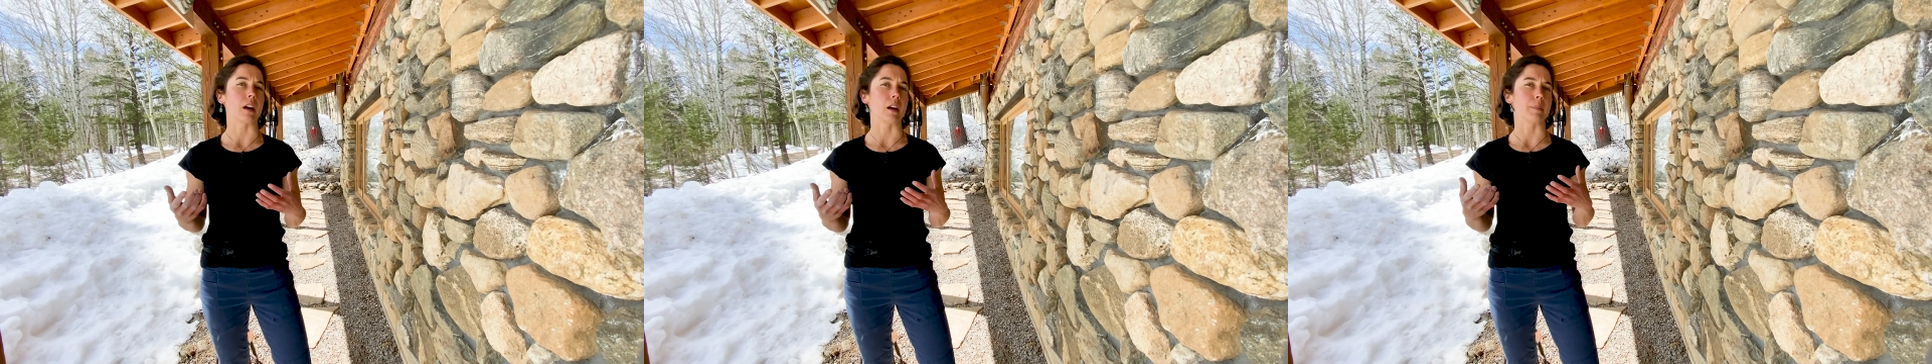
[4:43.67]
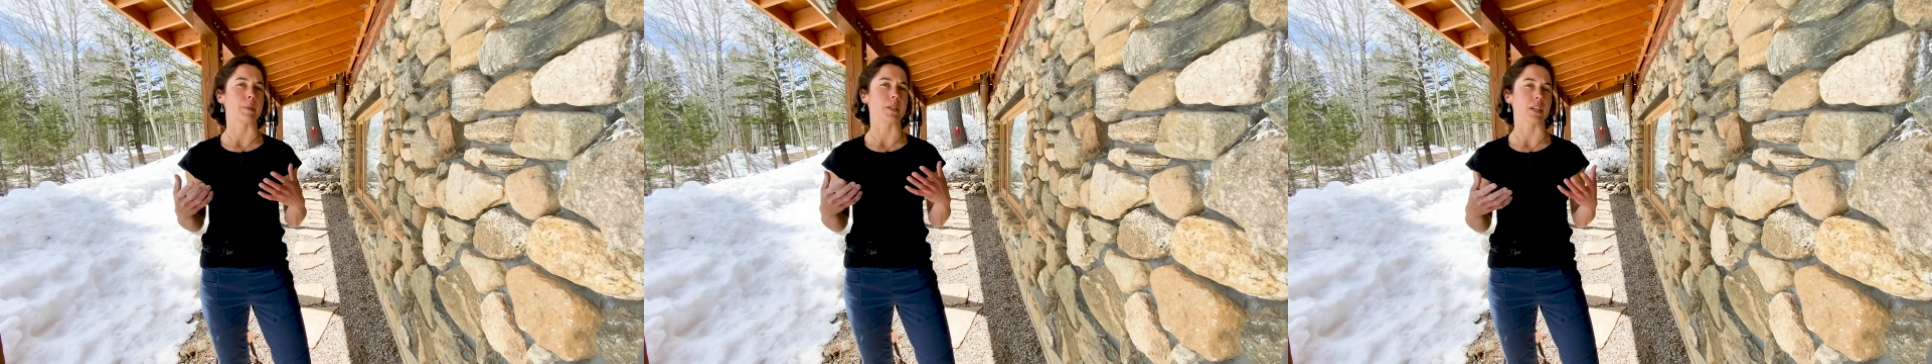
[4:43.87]

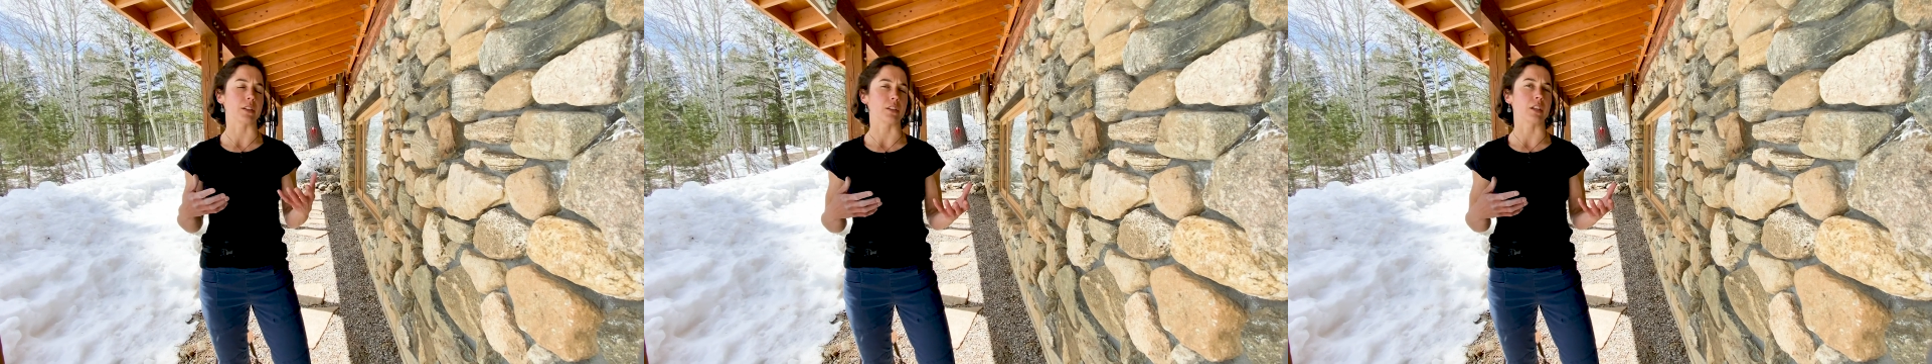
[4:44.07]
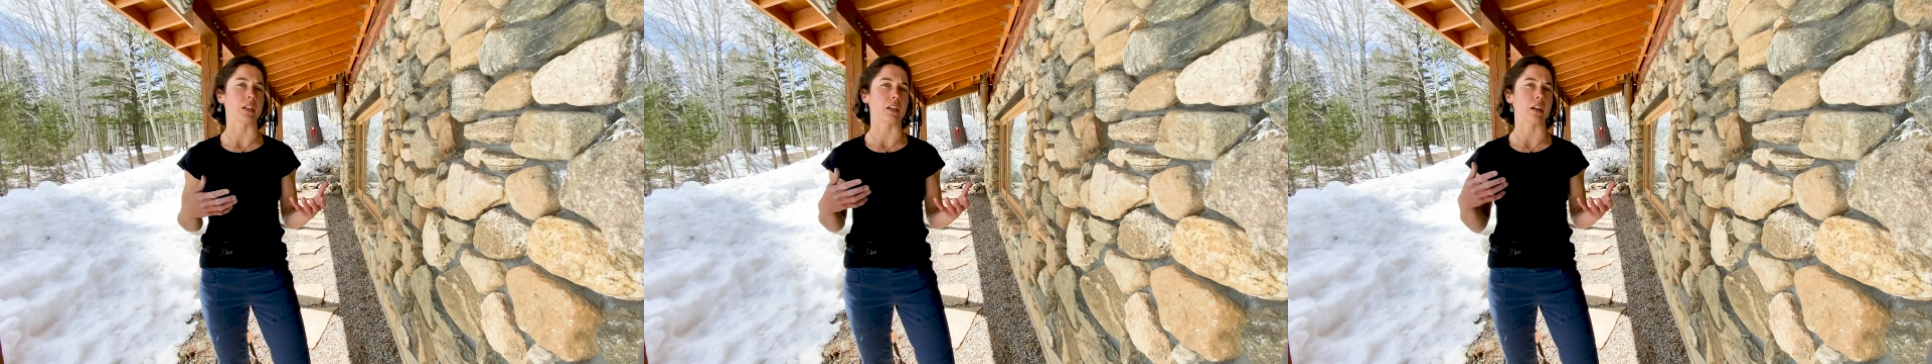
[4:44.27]
our
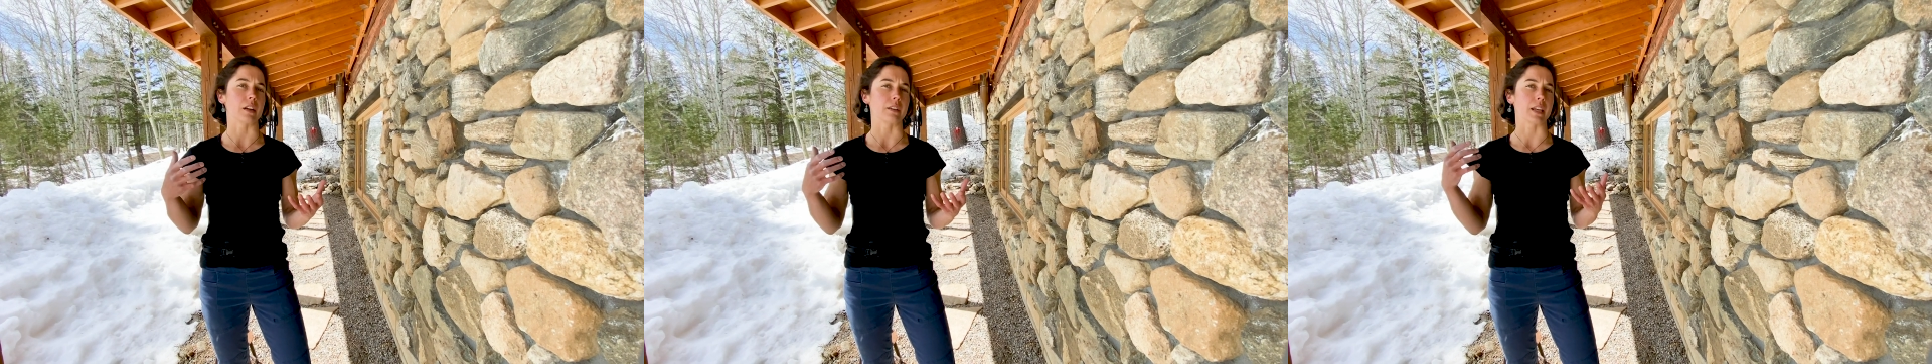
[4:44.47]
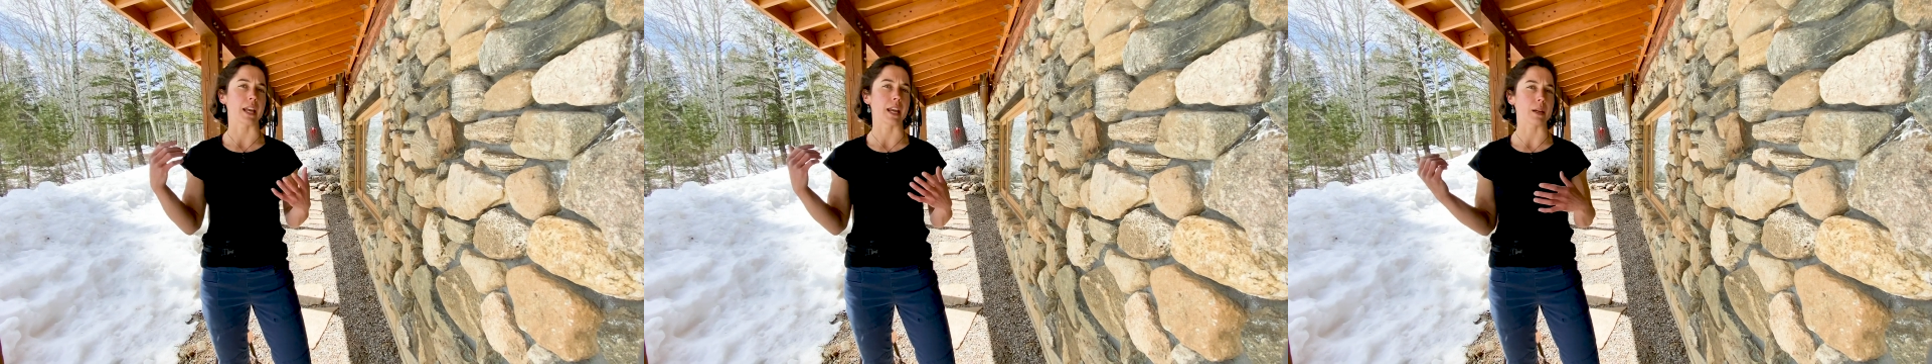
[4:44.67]
position
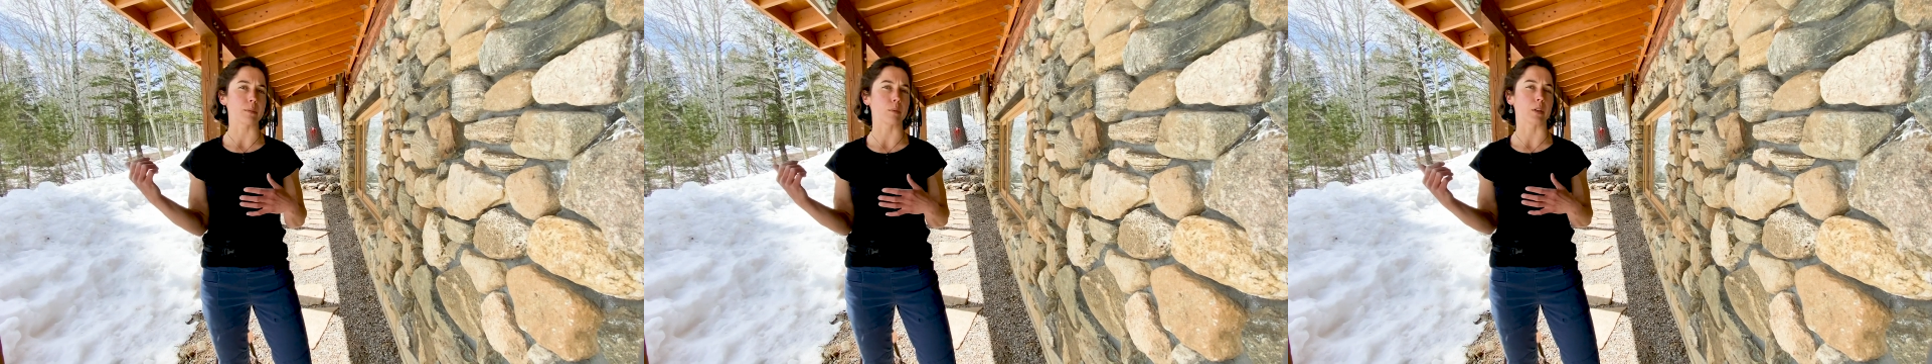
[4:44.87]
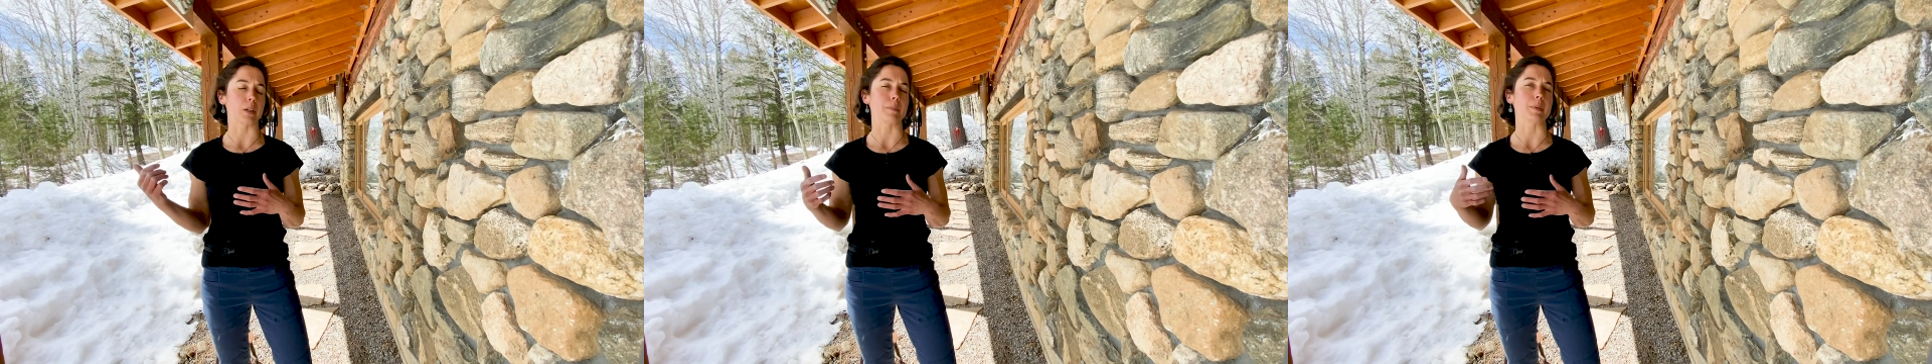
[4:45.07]
on the
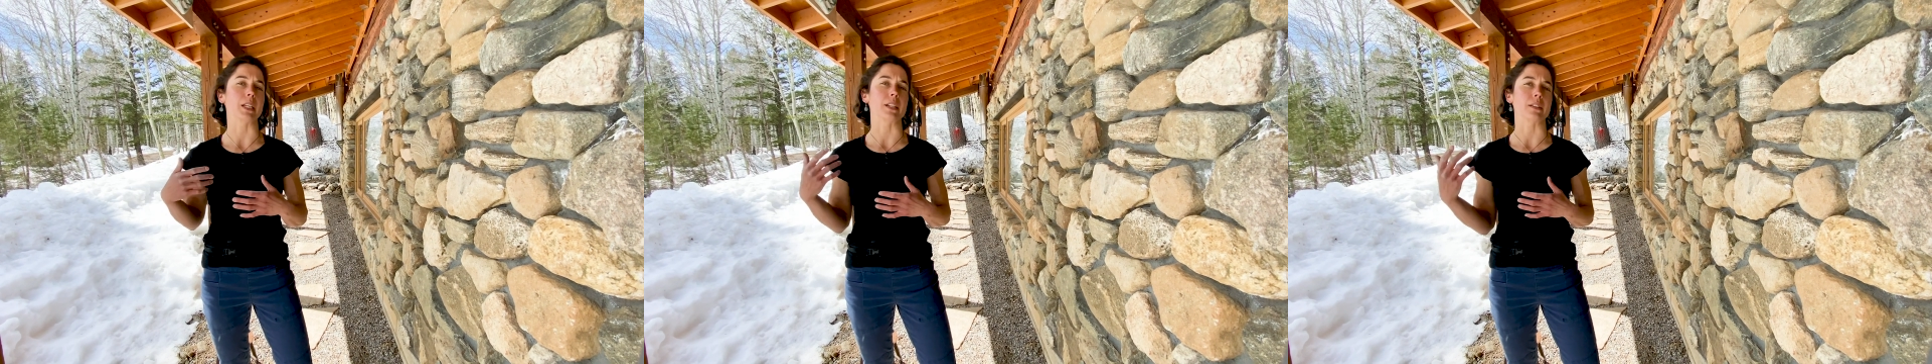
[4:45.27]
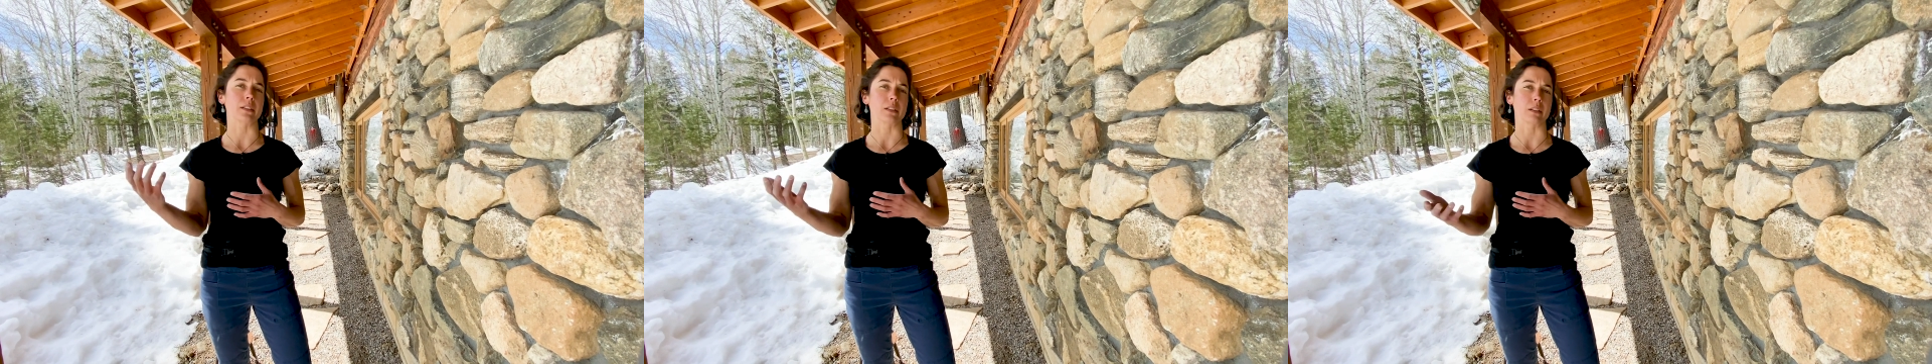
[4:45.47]
hangboard
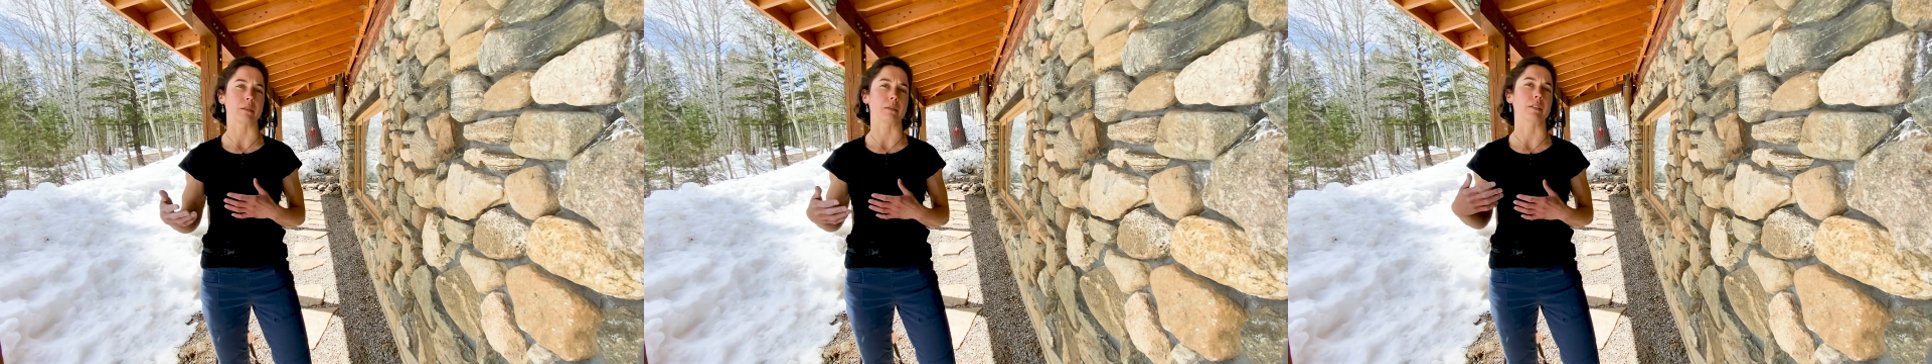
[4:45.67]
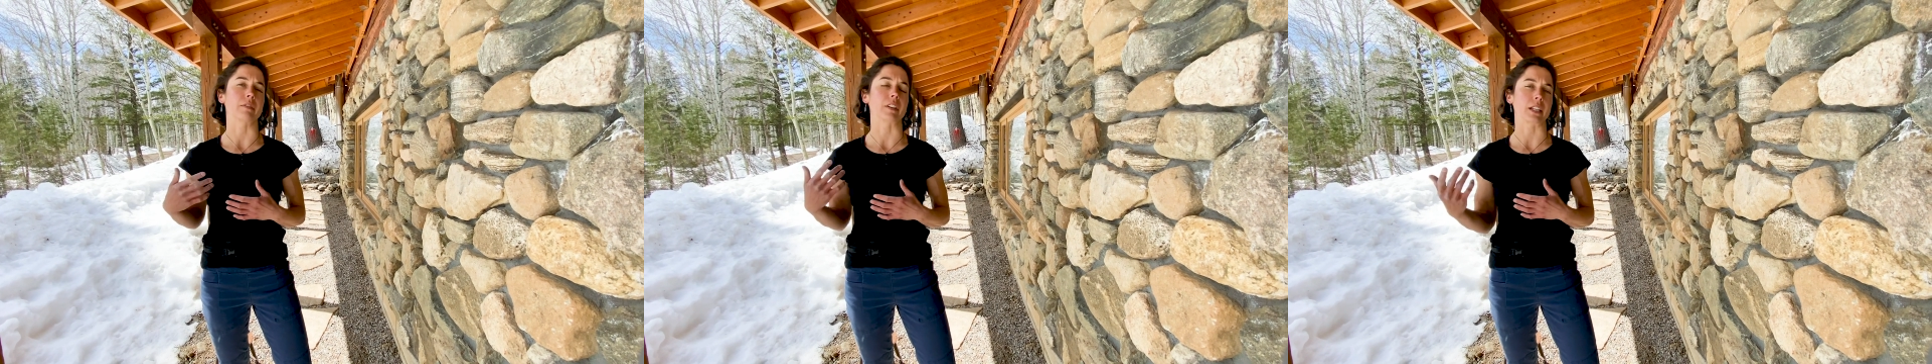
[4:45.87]
begins to
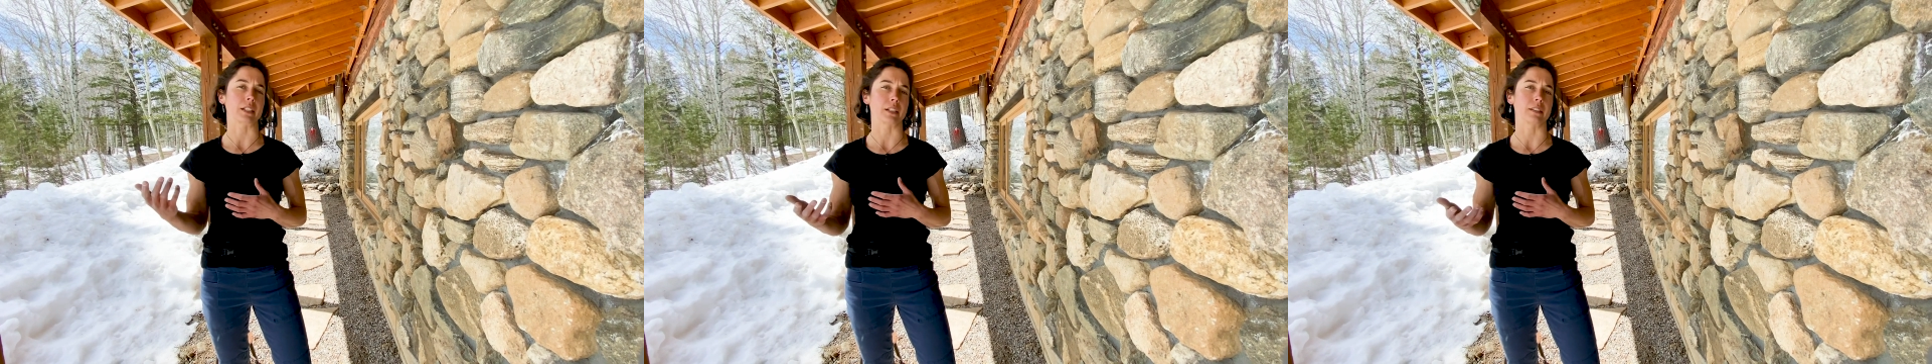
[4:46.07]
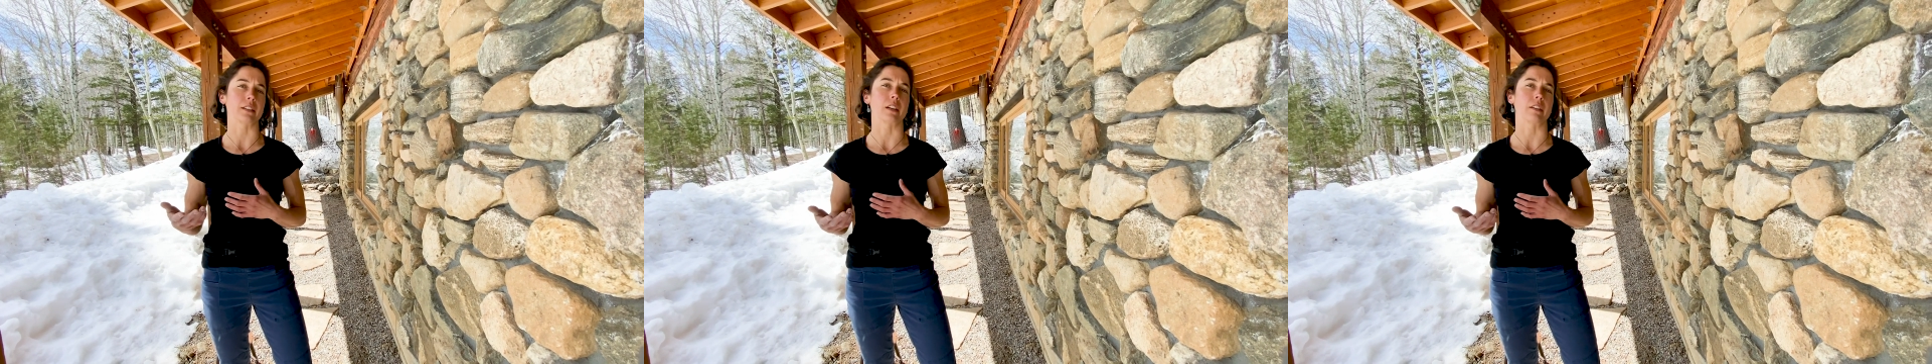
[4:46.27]
reflect
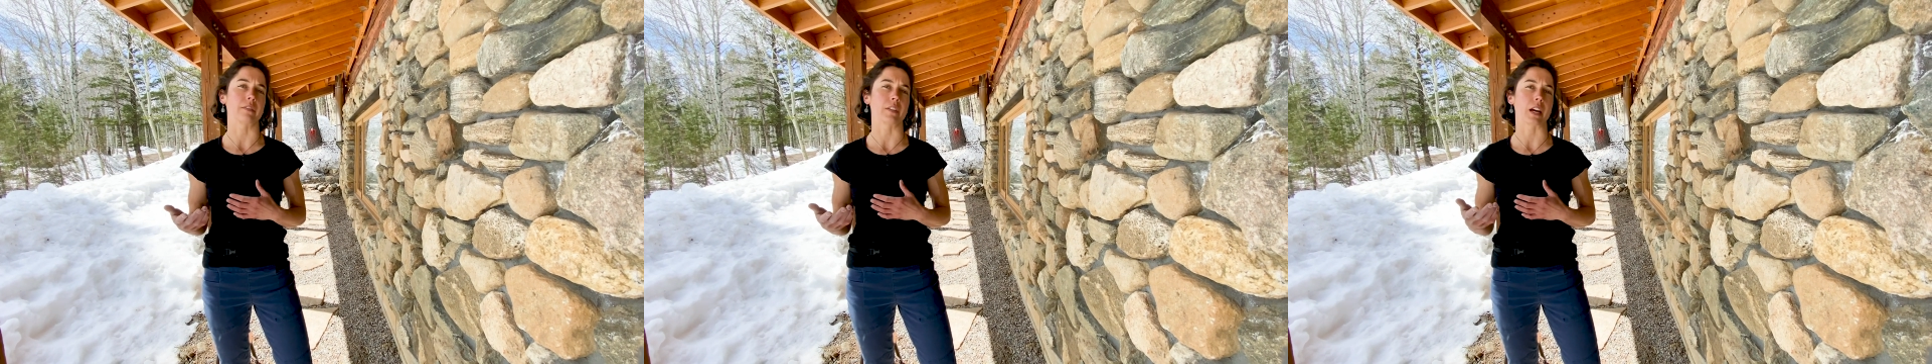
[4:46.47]
itself